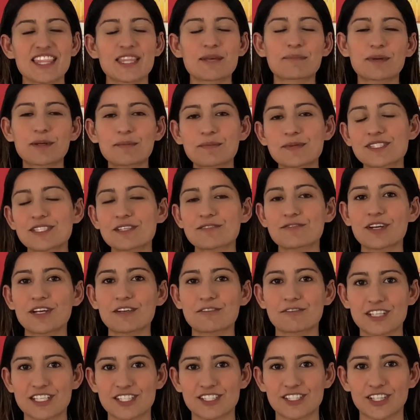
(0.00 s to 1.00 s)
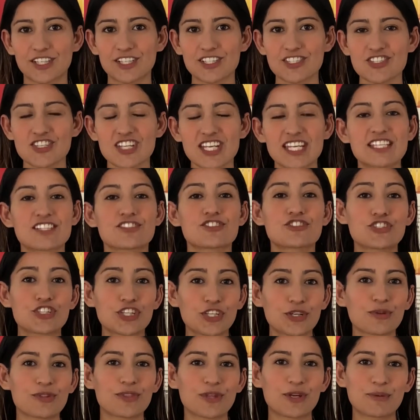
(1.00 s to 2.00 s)
the purpose of our research is
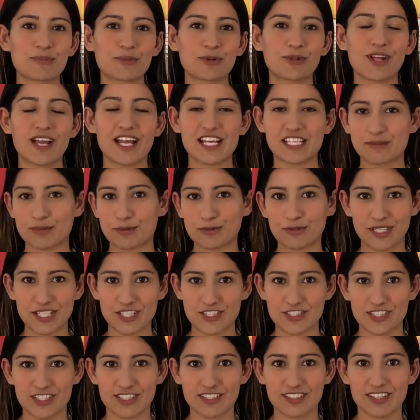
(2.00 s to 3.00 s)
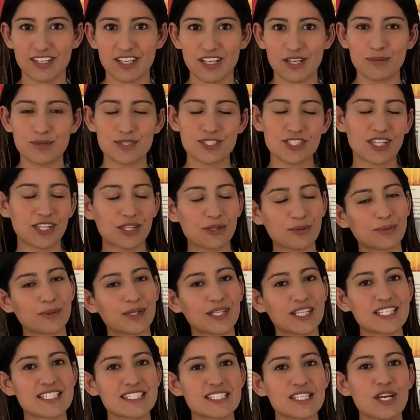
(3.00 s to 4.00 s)
geothermal exploration, which in other
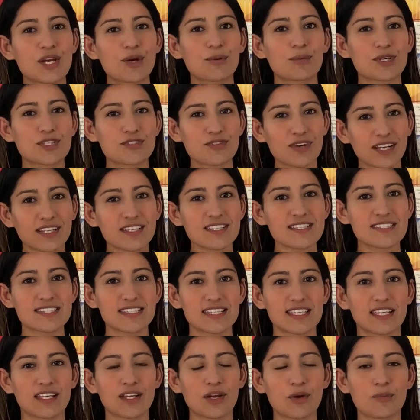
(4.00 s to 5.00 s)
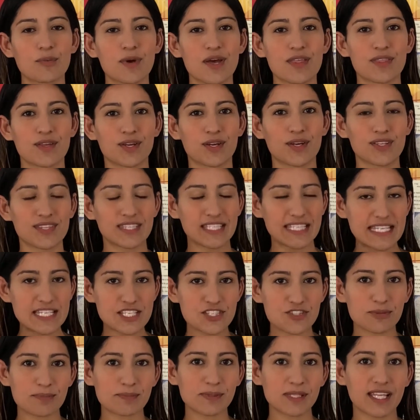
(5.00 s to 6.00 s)
words, we're trying to see whether the
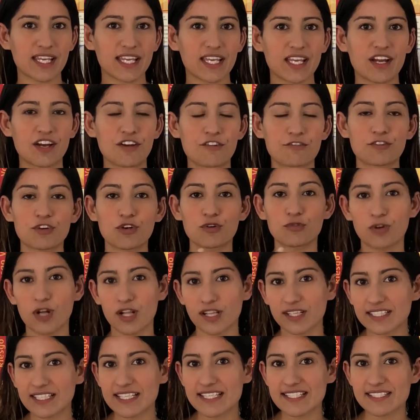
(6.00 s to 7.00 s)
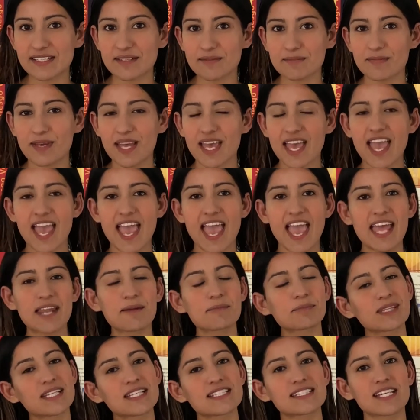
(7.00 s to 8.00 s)
interplay of volcanism
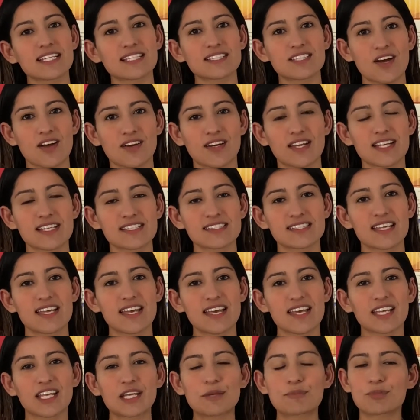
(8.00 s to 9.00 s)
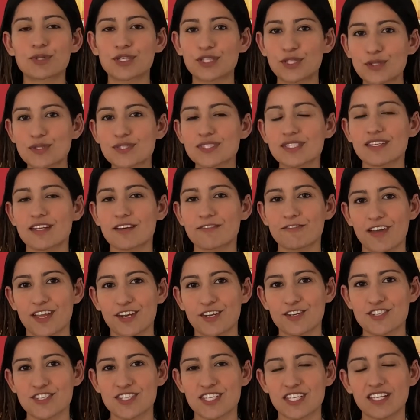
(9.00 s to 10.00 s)
and plate tectonics can produce enough
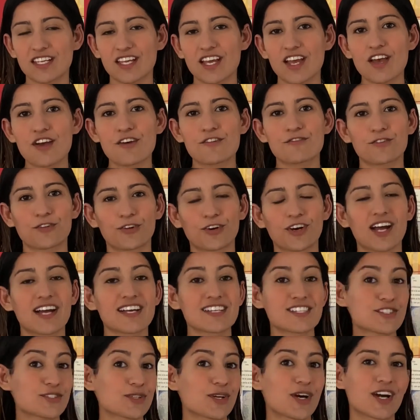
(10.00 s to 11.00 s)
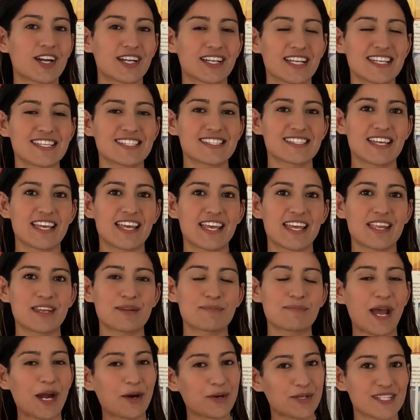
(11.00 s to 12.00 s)
energy for us to harness
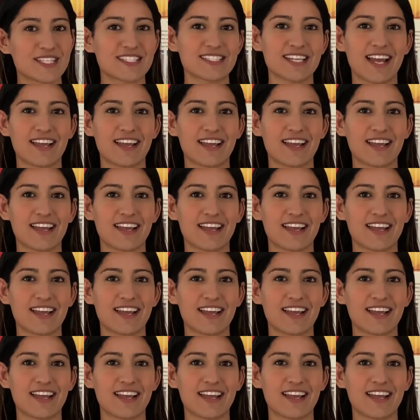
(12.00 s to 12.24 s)
and power this